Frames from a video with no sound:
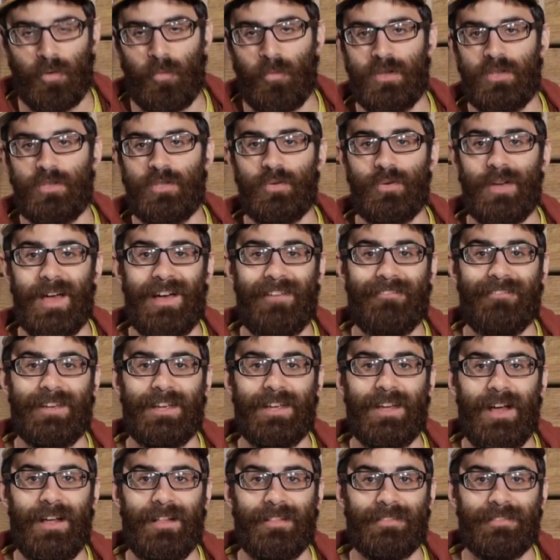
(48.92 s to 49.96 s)
So we do have
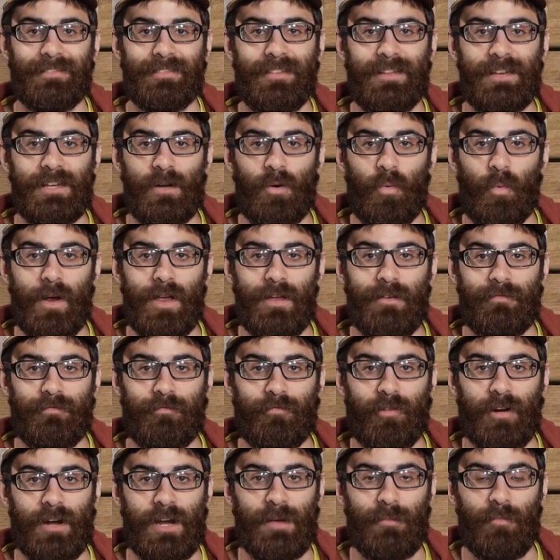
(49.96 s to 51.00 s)
a lightweight
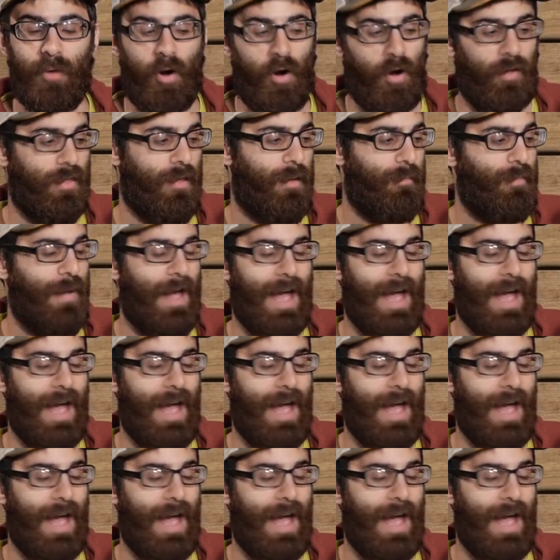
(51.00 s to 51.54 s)
frame on the